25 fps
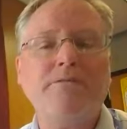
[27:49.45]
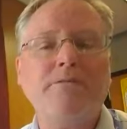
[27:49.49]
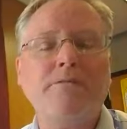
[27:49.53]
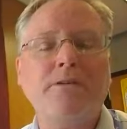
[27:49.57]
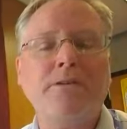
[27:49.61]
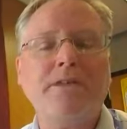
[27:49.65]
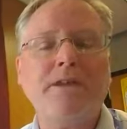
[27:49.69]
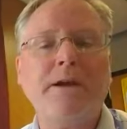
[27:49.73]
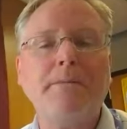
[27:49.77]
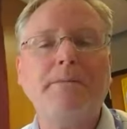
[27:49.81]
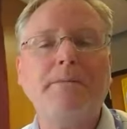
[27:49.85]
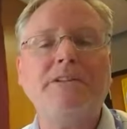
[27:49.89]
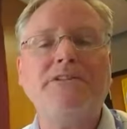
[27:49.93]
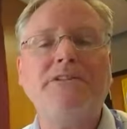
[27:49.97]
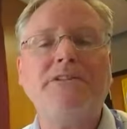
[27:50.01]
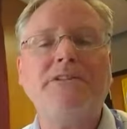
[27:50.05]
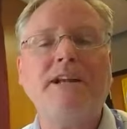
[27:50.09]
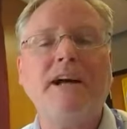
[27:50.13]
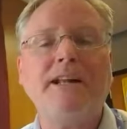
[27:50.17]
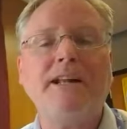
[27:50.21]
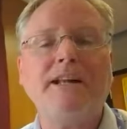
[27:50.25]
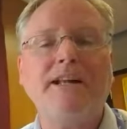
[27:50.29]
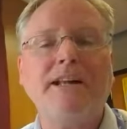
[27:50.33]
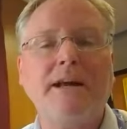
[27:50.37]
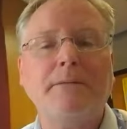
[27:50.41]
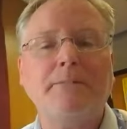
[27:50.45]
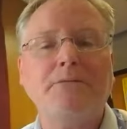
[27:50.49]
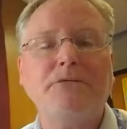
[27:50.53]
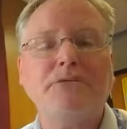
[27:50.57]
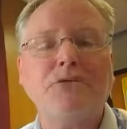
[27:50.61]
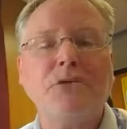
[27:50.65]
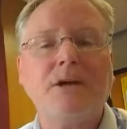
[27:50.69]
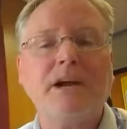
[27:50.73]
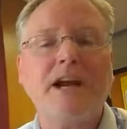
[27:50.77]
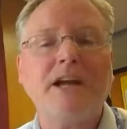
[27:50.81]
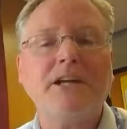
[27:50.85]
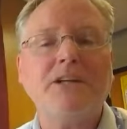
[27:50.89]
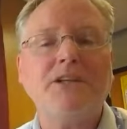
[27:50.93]
For them, it's not an
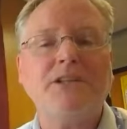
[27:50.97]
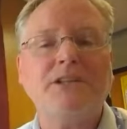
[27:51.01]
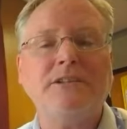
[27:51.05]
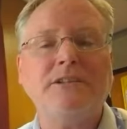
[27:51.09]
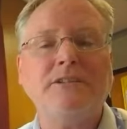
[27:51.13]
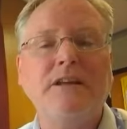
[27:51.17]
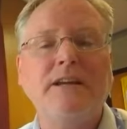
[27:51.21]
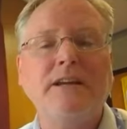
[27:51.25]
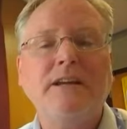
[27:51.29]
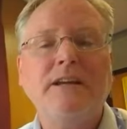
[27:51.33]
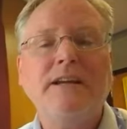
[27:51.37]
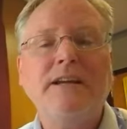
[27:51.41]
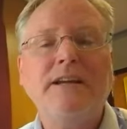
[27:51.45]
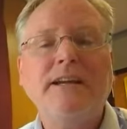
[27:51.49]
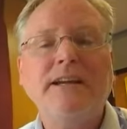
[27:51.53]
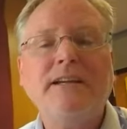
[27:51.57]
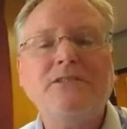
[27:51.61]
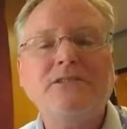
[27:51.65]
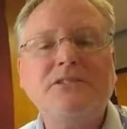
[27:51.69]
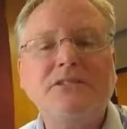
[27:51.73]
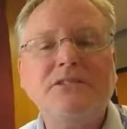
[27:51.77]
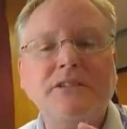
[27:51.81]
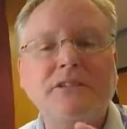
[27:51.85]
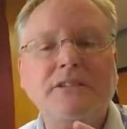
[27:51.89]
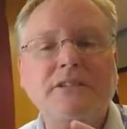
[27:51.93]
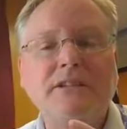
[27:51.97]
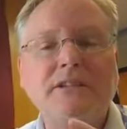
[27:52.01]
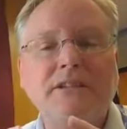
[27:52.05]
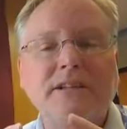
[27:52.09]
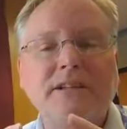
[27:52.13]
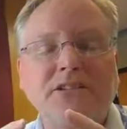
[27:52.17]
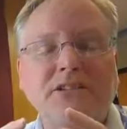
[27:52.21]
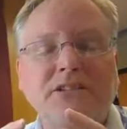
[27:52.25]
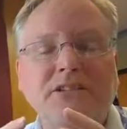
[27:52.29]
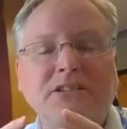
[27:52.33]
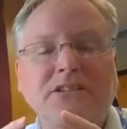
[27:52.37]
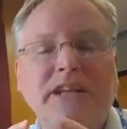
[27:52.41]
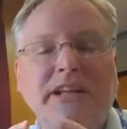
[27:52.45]
abstraction. It's a
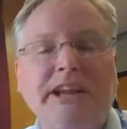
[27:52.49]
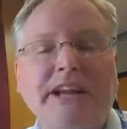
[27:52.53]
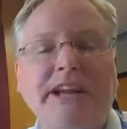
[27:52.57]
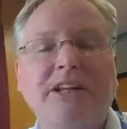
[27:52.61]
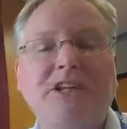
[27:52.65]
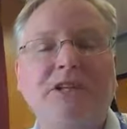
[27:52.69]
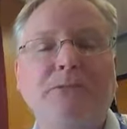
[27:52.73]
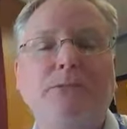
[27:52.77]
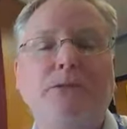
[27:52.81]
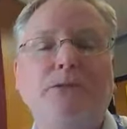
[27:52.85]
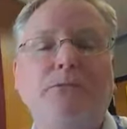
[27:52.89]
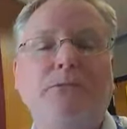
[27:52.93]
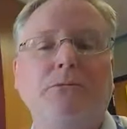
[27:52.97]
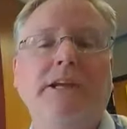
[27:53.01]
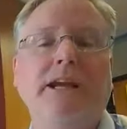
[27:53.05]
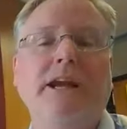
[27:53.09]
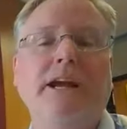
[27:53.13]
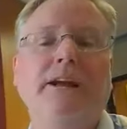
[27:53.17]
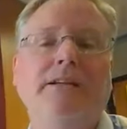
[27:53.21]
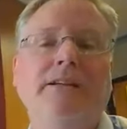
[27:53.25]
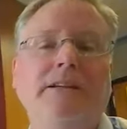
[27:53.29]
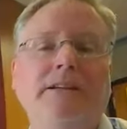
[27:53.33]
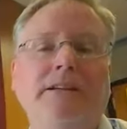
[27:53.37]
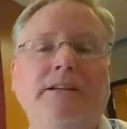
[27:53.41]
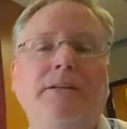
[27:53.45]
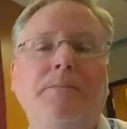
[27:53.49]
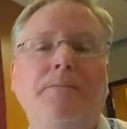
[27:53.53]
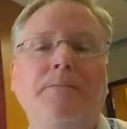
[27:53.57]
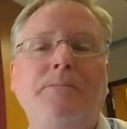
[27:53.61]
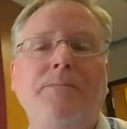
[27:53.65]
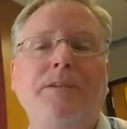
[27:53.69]
tangible reality.